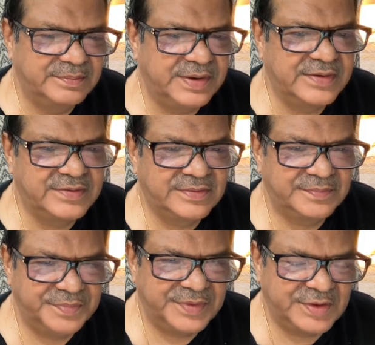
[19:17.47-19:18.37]
But
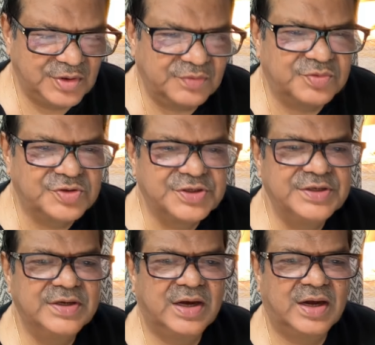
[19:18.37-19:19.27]
you have to
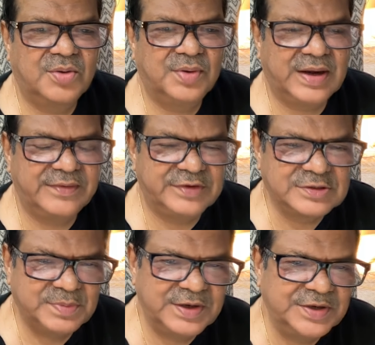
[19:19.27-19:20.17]
see how I have
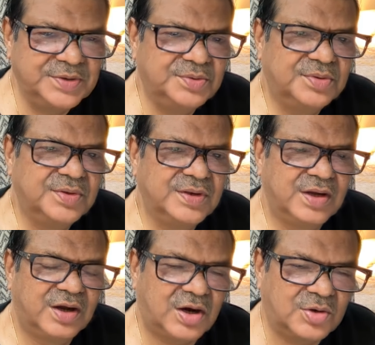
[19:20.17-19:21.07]
explained you
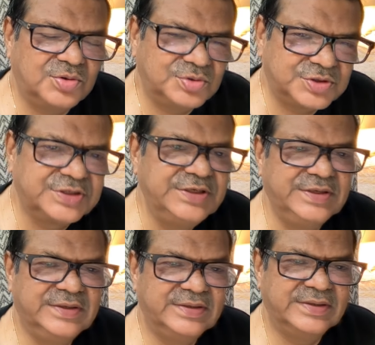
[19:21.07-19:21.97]
how to see
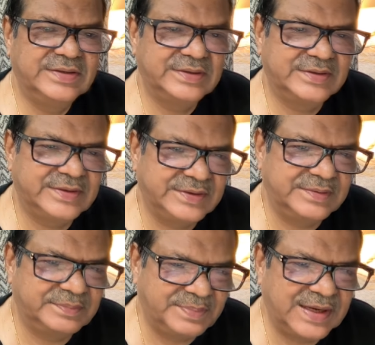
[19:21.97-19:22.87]
the
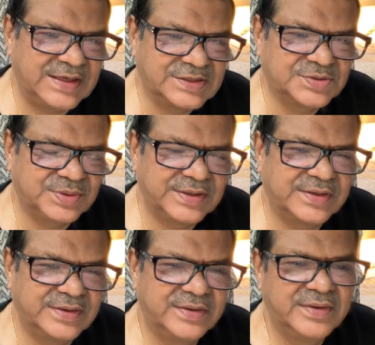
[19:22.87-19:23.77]
planets
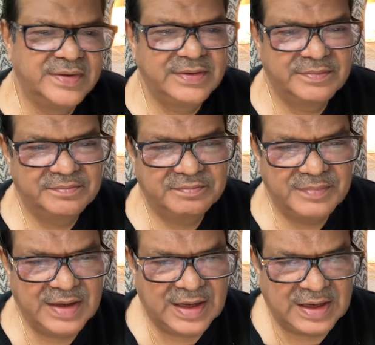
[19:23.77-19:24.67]
together.
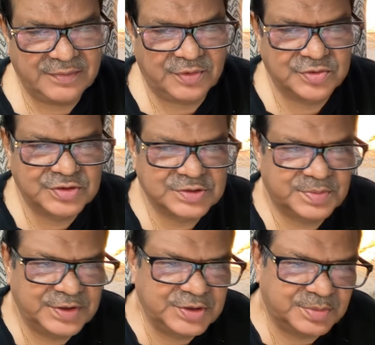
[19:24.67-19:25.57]
I have also
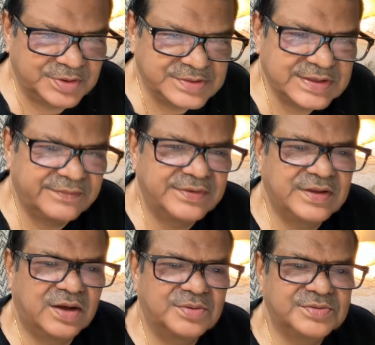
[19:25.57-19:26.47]
explained you about the 7th
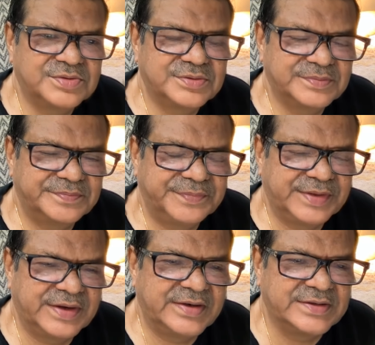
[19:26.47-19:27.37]
house.
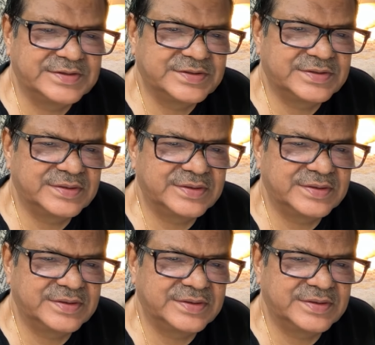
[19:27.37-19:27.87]
That is